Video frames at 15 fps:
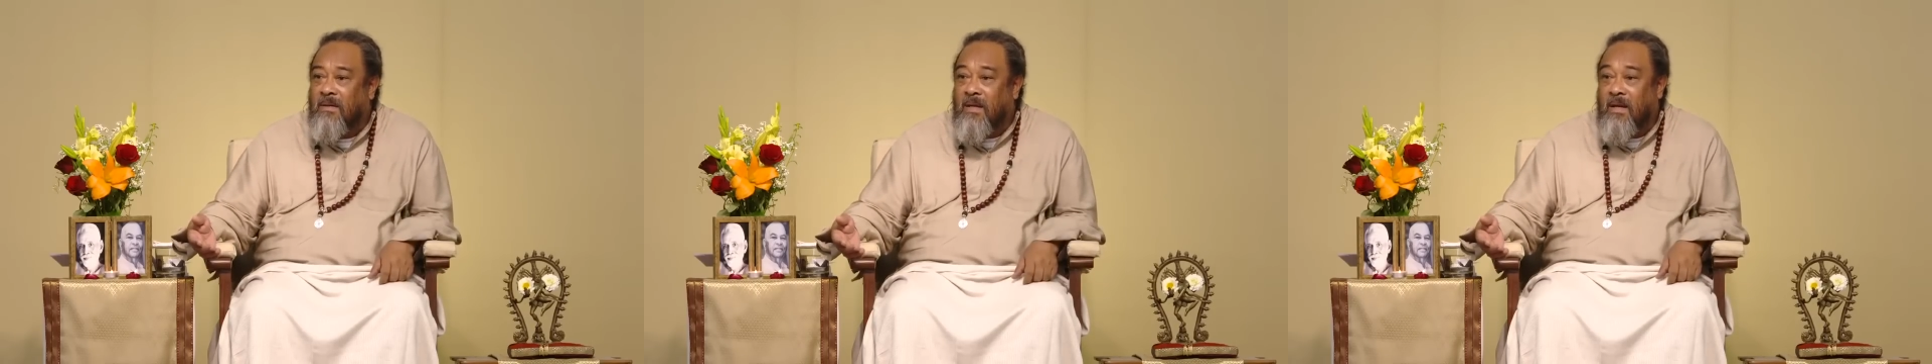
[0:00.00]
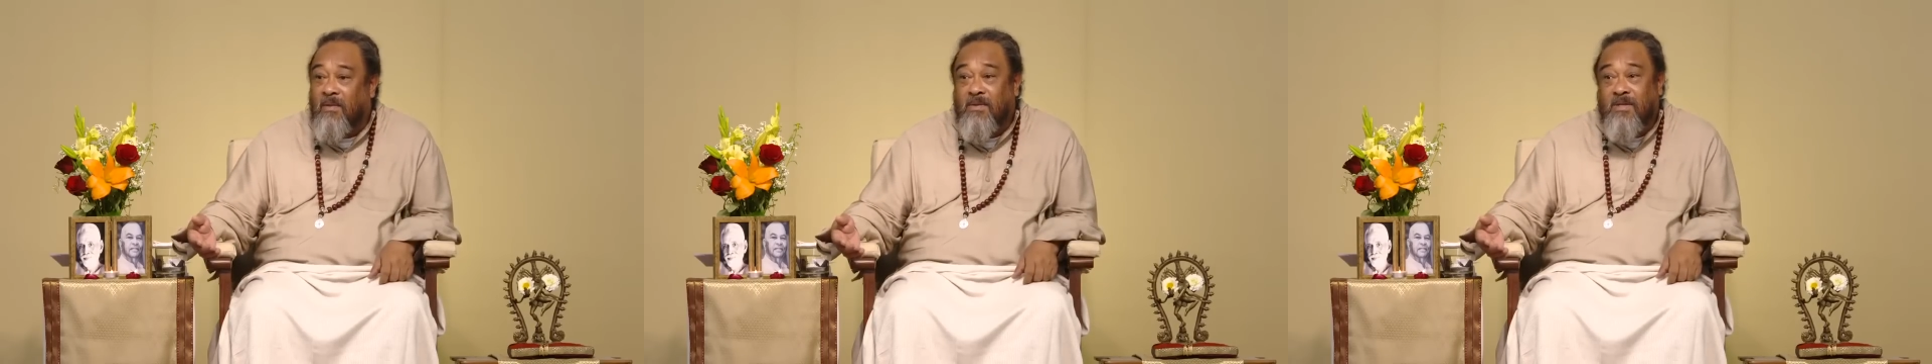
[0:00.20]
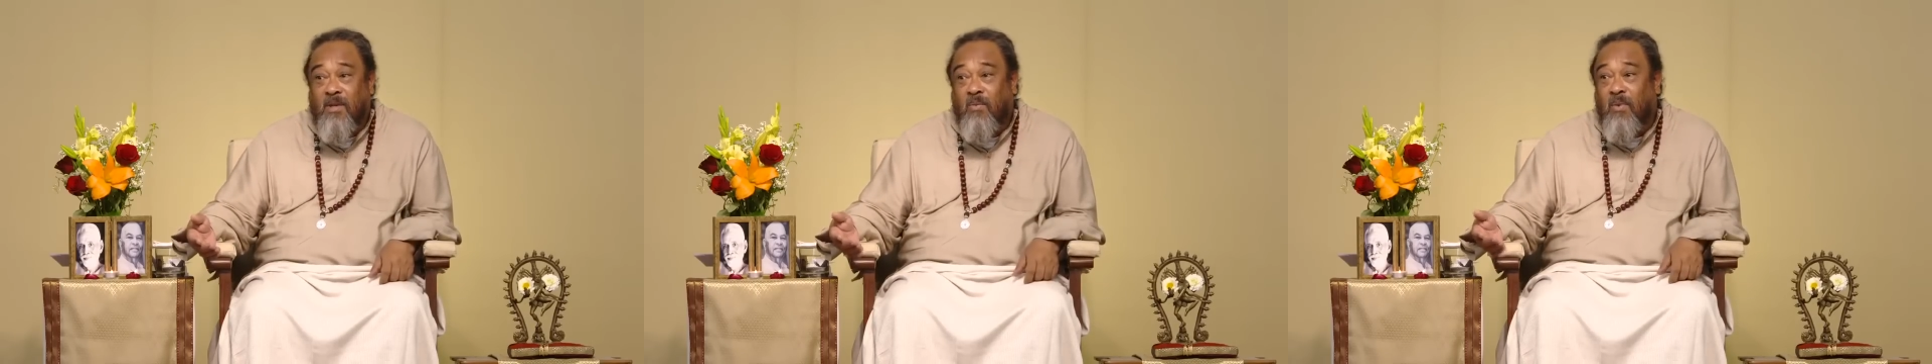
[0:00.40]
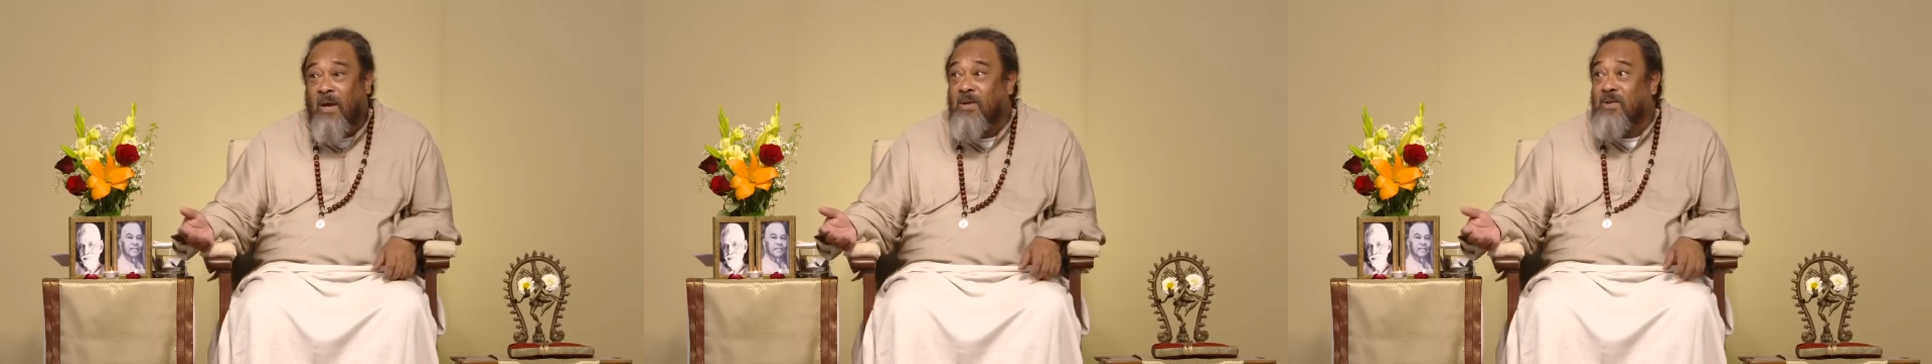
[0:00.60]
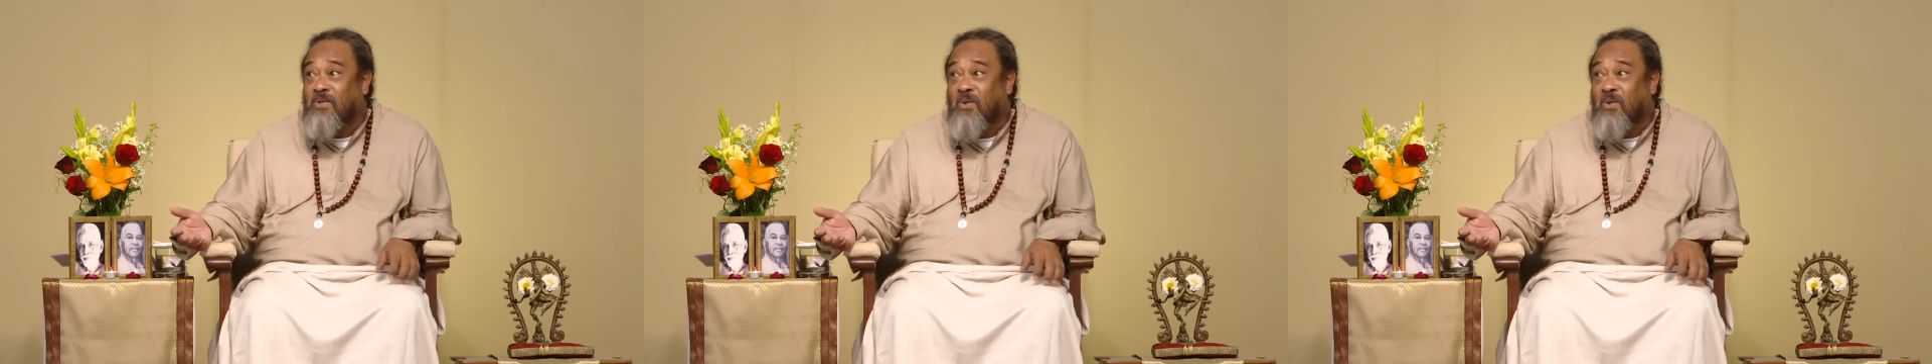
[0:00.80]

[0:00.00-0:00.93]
They never say, why are